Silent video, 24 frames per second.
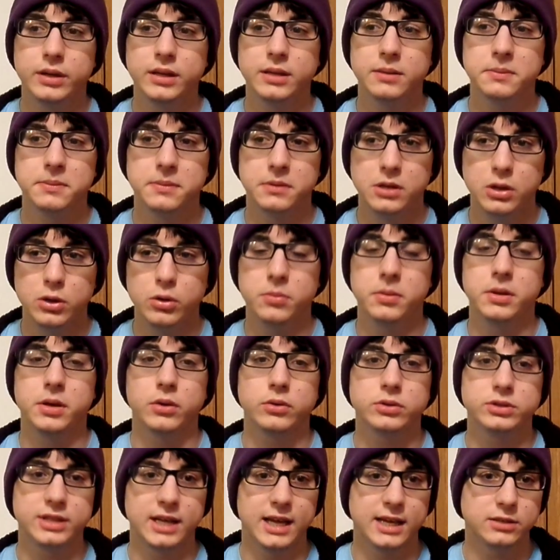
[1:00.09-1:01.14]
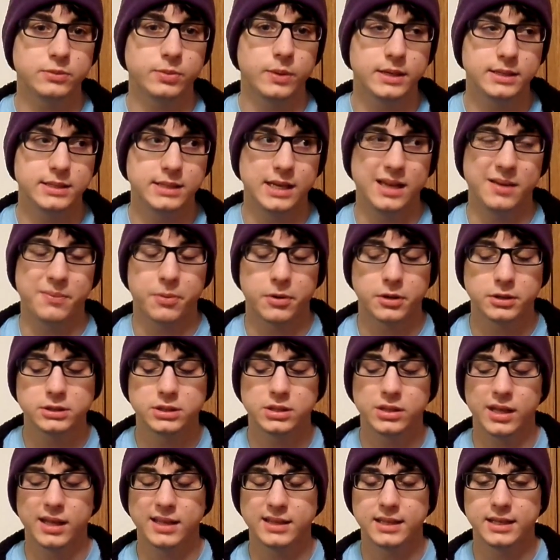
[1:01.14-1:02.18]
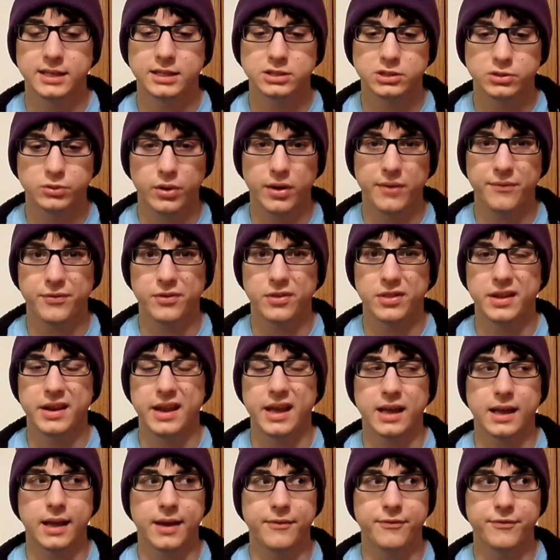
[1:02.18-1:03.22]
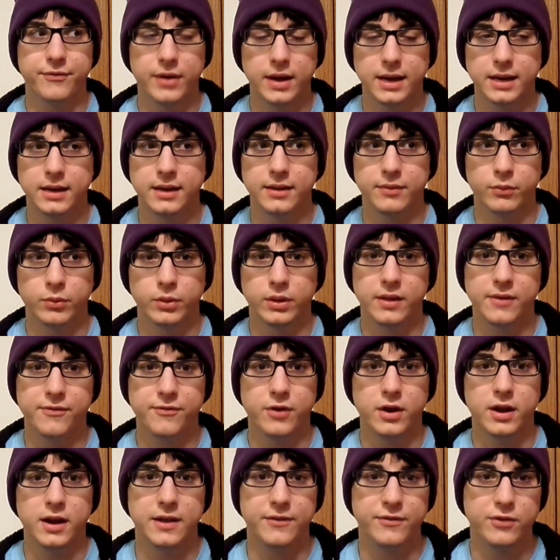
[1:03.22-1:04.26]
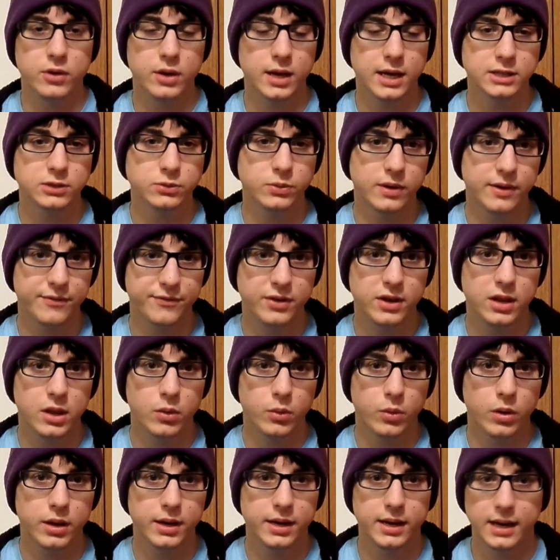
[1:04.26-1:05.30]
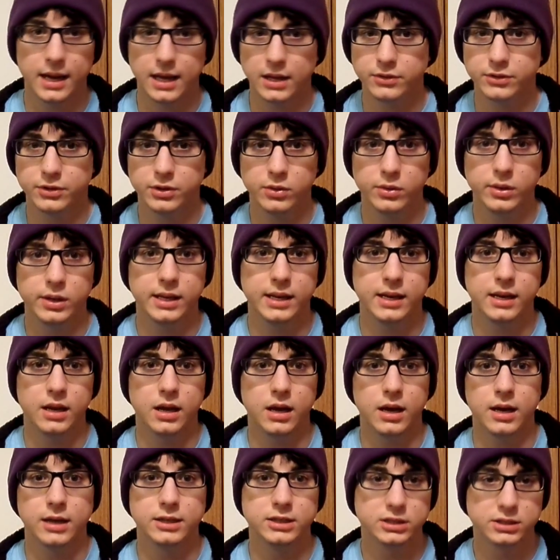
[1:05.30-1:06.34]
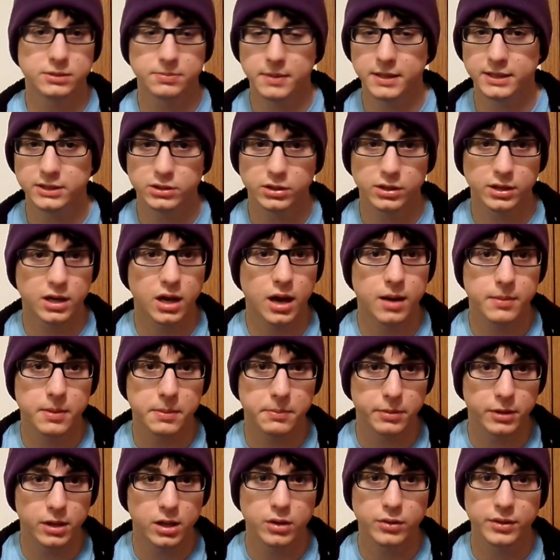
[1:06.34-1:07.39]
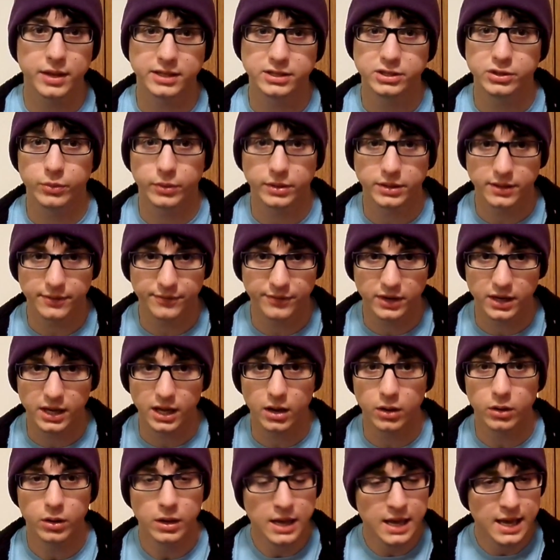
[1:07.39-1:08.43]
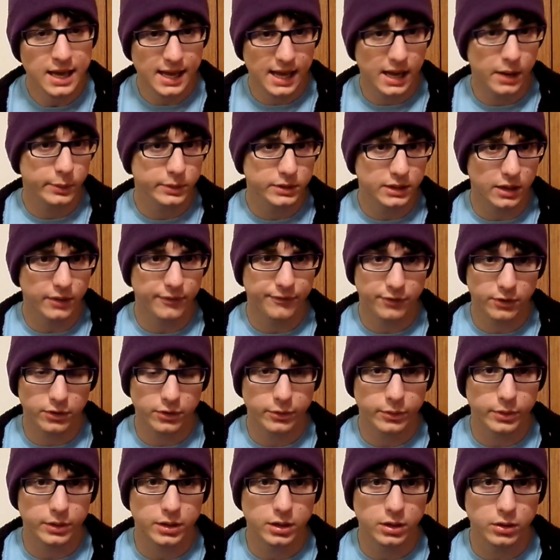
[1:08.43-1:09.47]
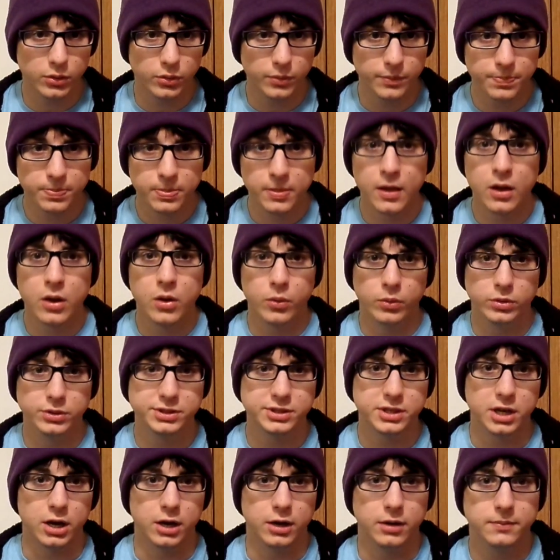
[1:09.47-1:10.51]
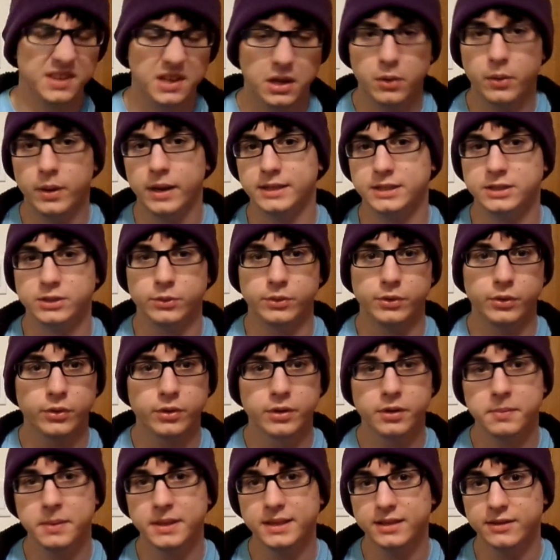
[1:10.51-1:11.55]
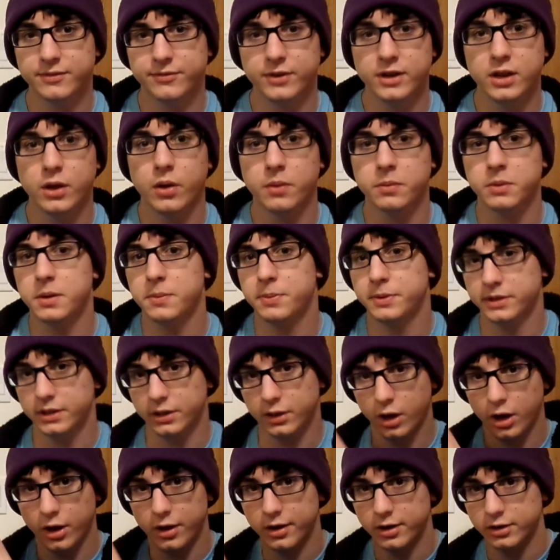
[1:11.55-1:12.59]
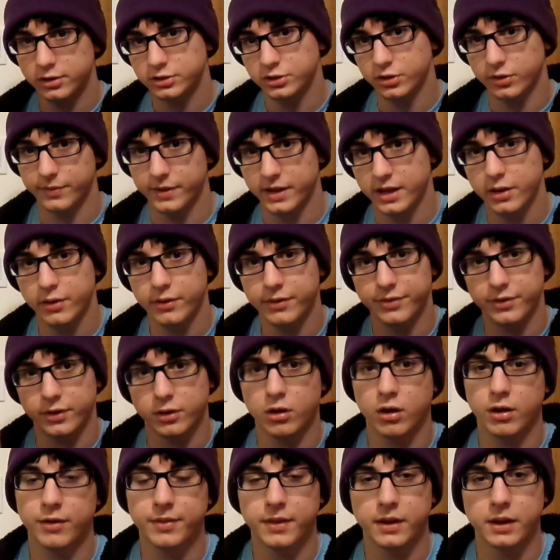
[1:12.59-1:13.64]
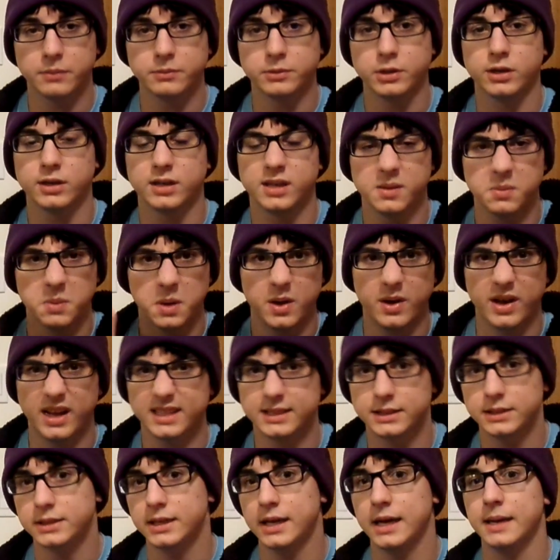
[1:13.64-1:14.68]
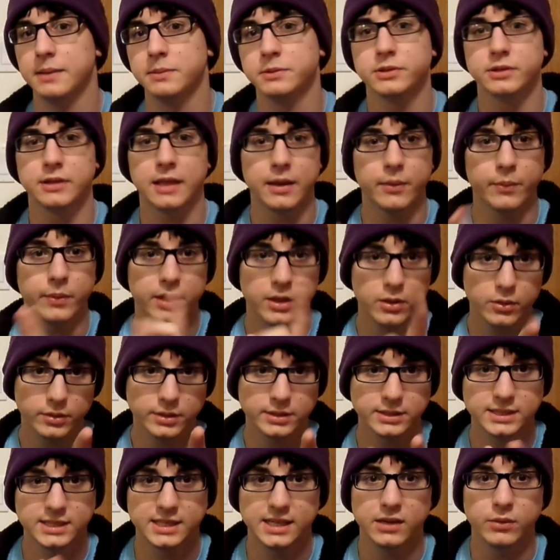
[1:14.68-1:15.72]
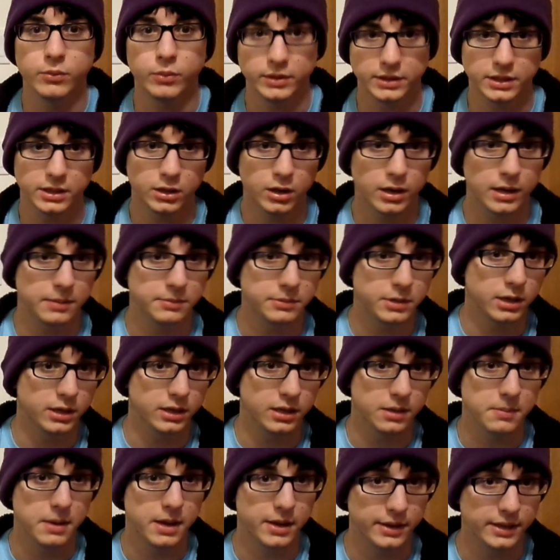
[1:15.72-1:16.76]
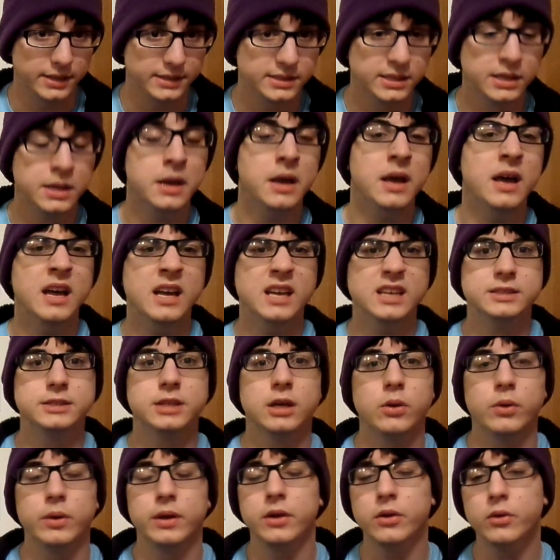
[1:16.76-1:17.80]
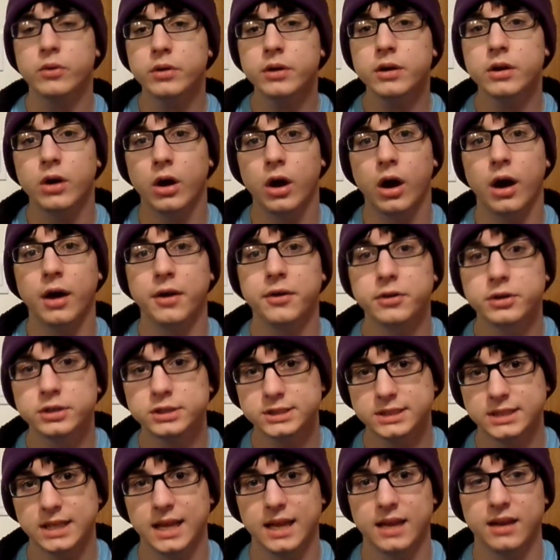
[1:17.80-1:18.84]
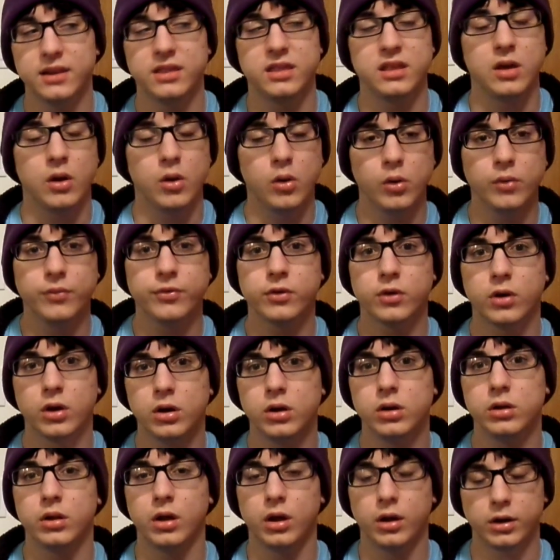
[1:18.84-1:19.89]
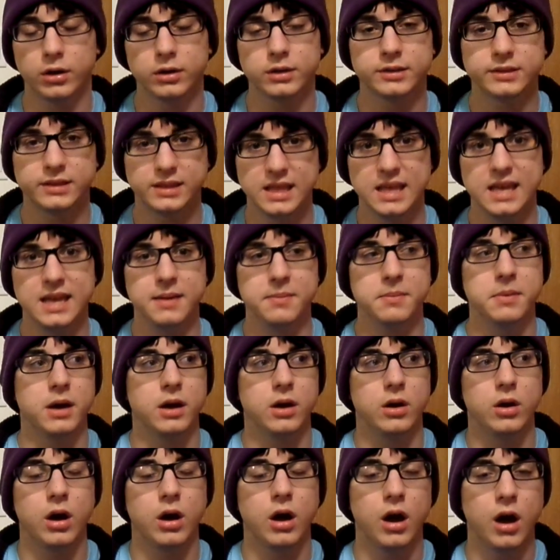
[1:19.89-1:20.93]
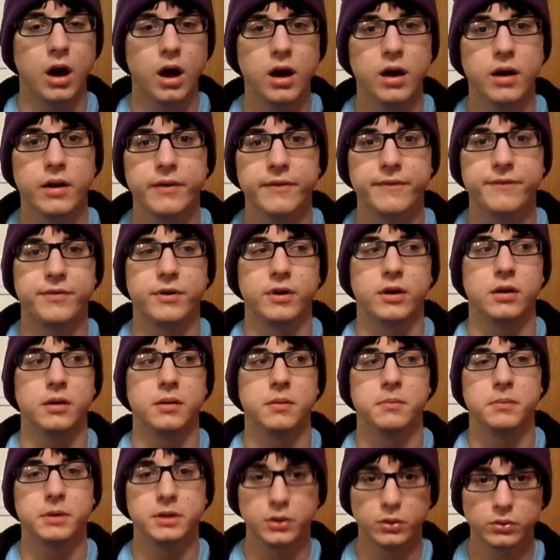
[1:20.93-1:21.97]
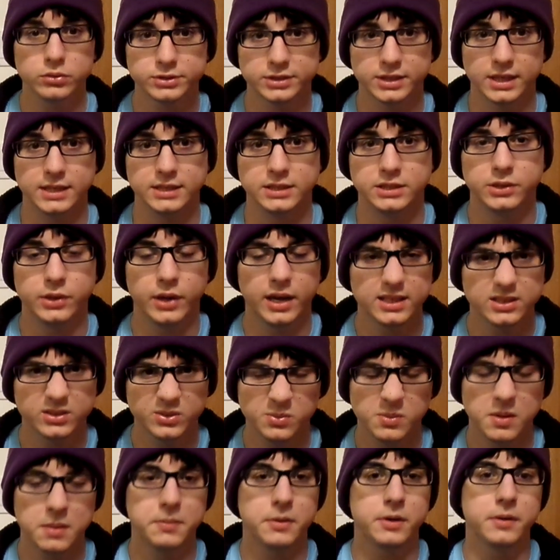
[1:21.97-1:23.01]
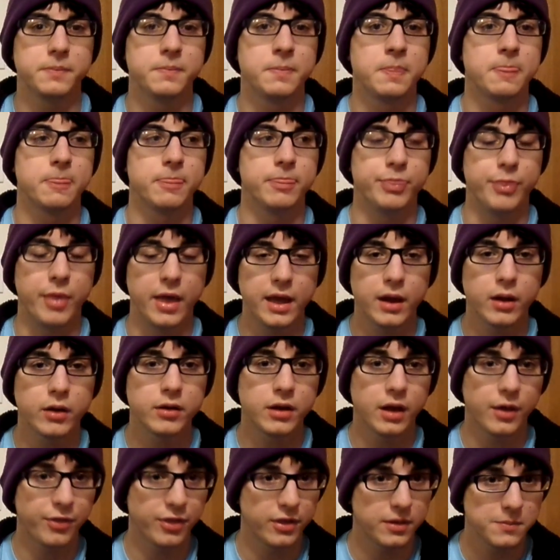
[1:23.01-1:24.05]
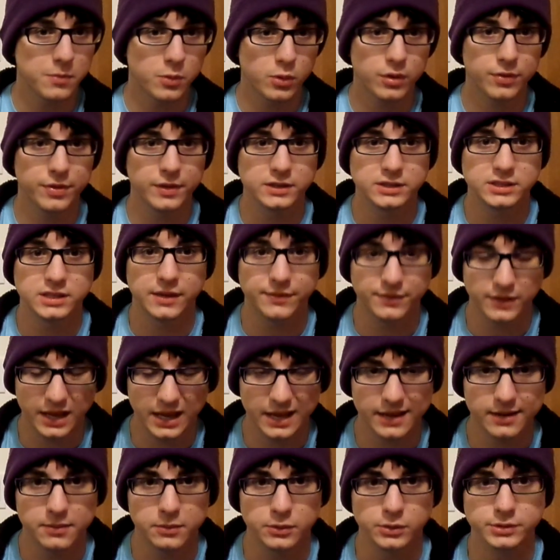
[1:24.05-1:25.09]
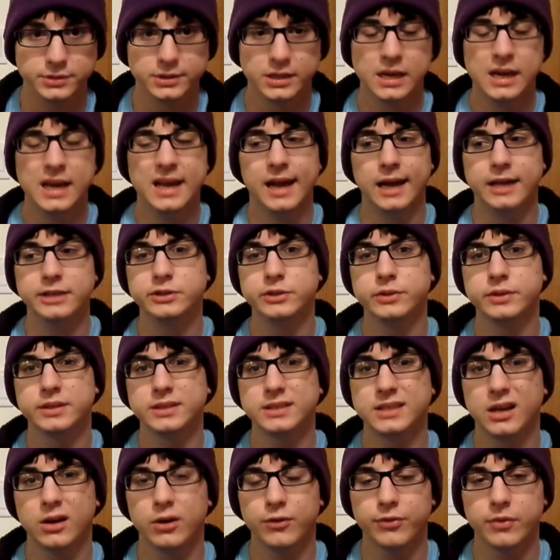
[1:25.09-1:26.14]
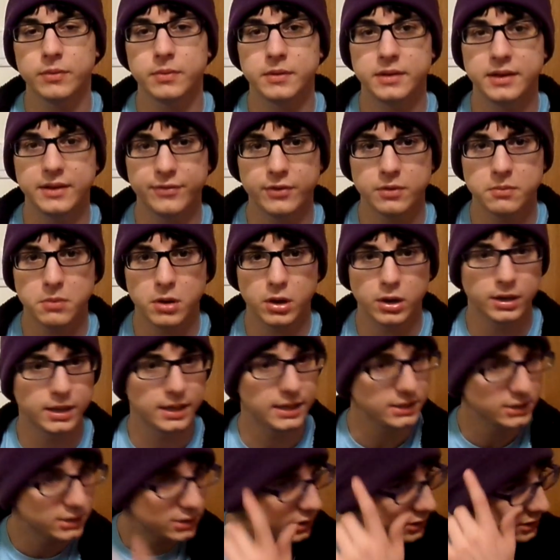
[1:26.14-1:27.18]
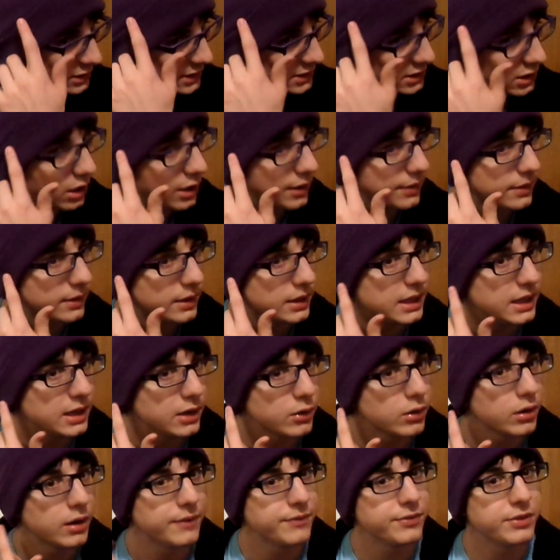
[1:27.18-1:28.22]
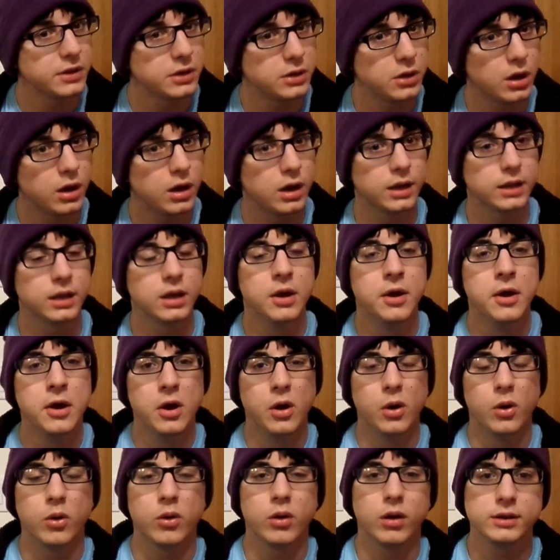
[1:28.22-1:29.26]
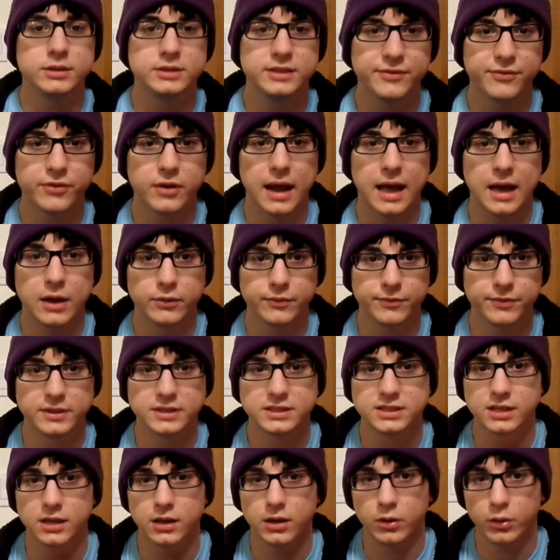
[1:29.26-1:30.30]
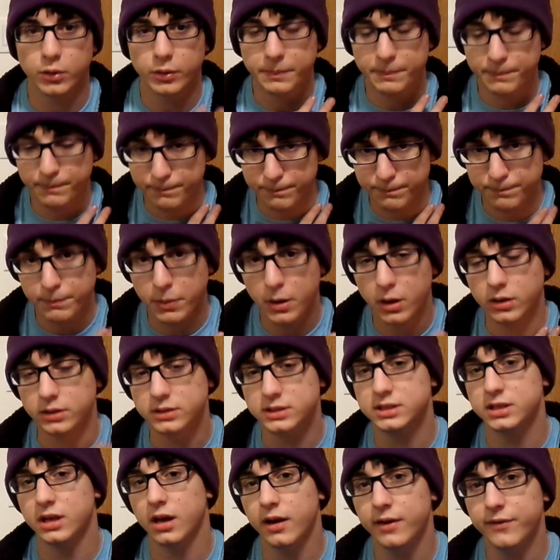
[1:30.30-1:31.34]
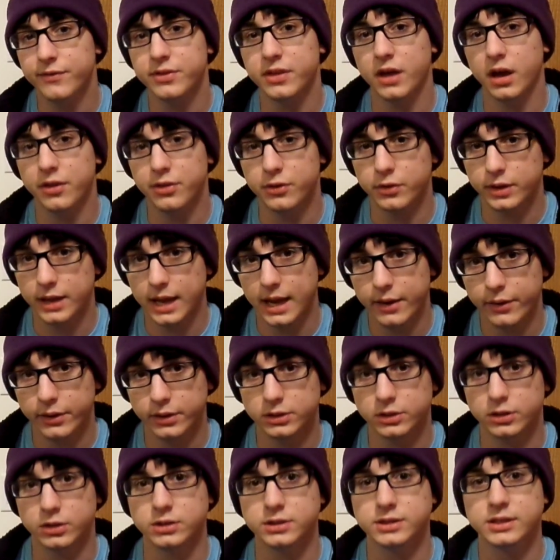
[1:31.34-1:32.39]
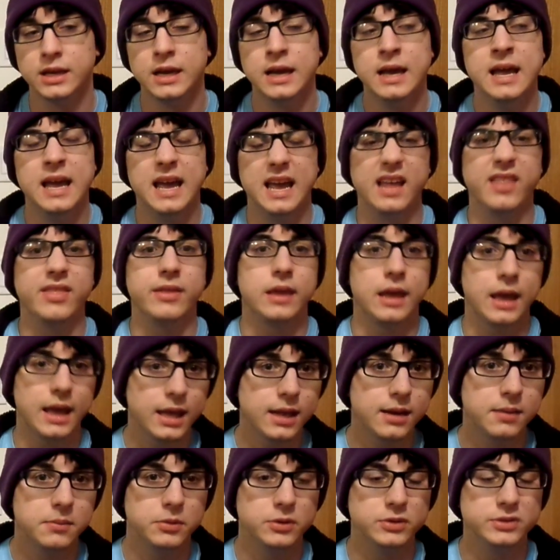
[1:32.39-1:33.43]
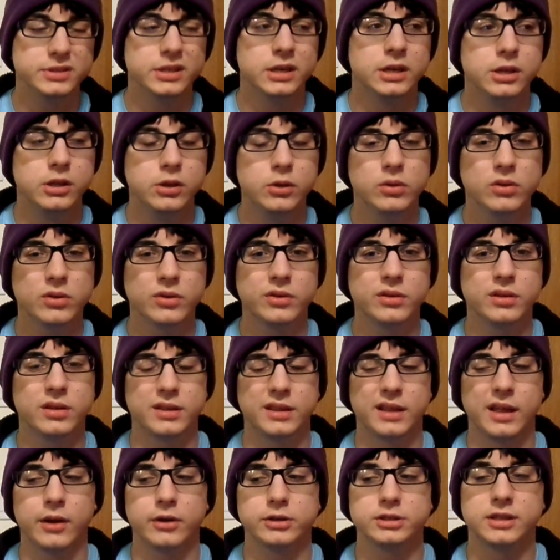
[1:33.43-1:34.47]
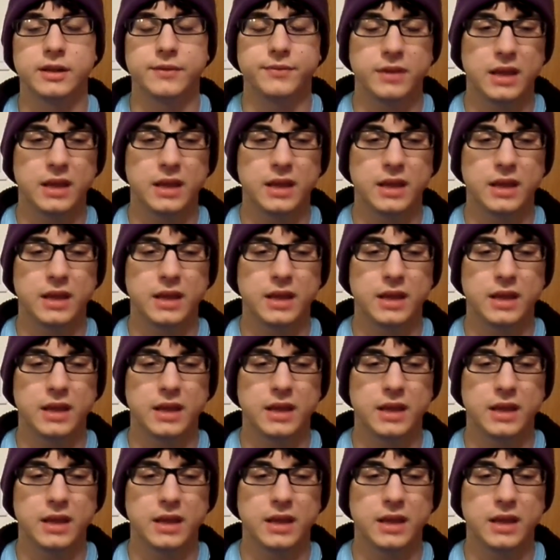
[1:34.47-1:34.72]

a new Madolche XYZ. Personally, I think it's great for the deck. I find it really fun. If you guys want a video on it, I'll do it. Just make sure to comment below that you want the video. And without further ado, we'll start. Alright, so in order to make this video, I'm going to put the card arts over here, the card that I'm talking about at the time, so that way you can see what the card I'm talking about is. So in order to understand the overall arc theme of Madolches, you have to remember they are nothing more than stuffed animals. As you can tell from the different markings, such as on the ear of the dog, or on different outfits or parts of the other characters and the animals, you learn that they are stuffed